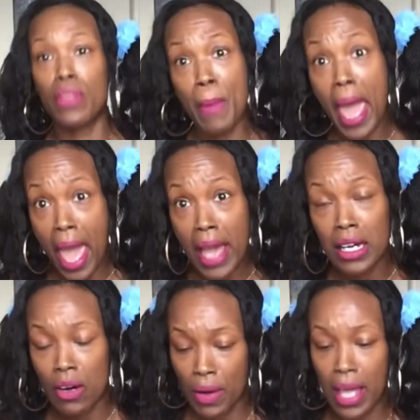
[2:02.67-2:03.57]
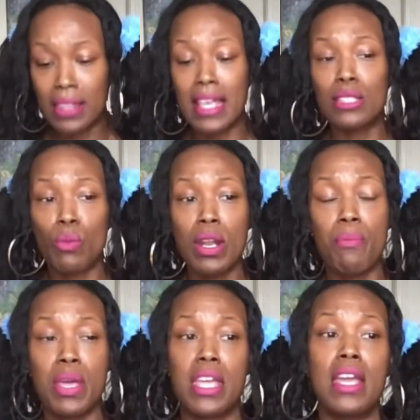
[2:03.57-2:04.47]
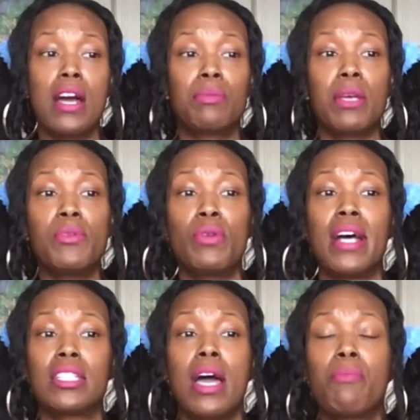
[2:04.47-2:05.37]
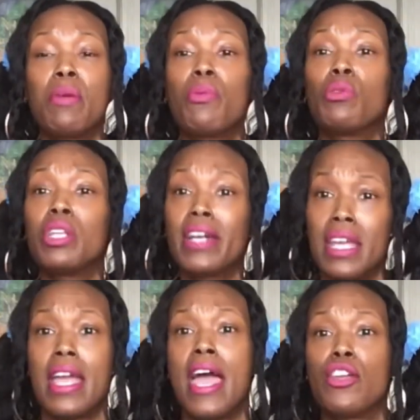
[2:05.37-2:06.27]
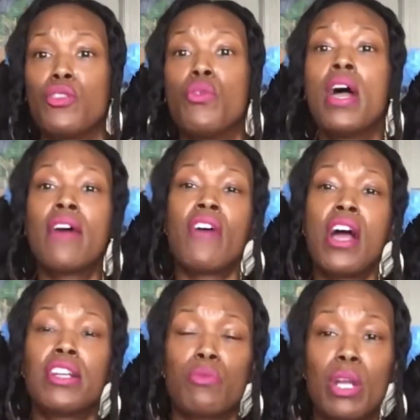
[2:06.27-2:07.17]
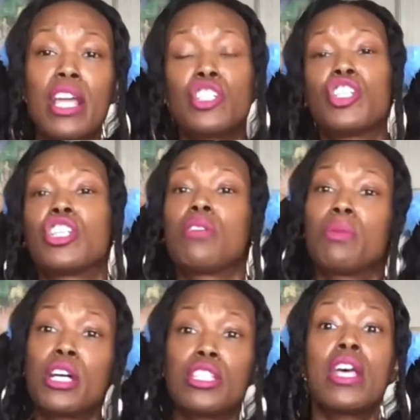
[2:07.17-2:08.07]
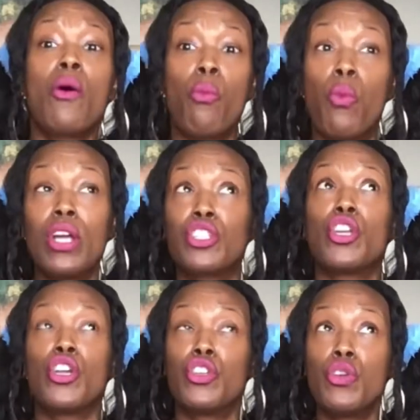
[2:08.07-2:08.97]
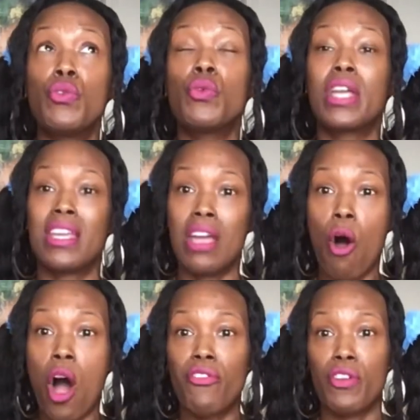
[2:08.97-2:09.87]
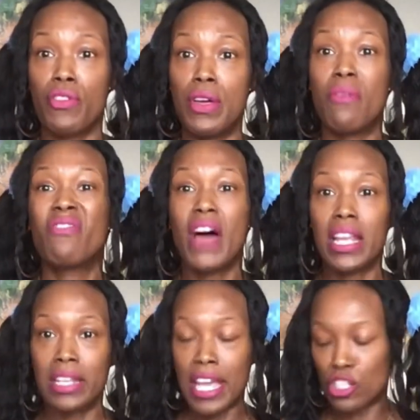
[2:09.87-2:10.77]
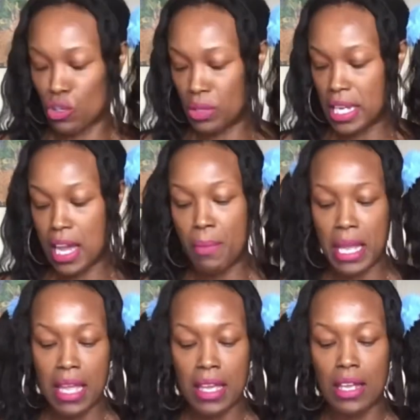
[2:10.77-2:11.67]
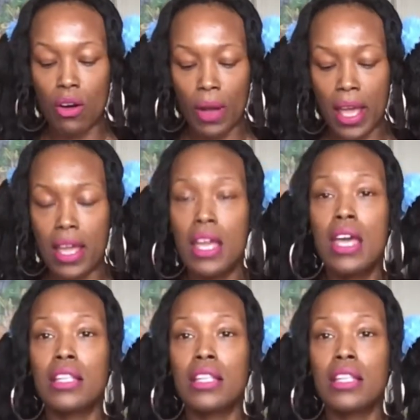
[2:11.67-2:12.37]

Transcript: bag, okay? That's what I'm picking up. Some of you guys got people looking at you as far as relationships because what you can offer them financially coming in, okay?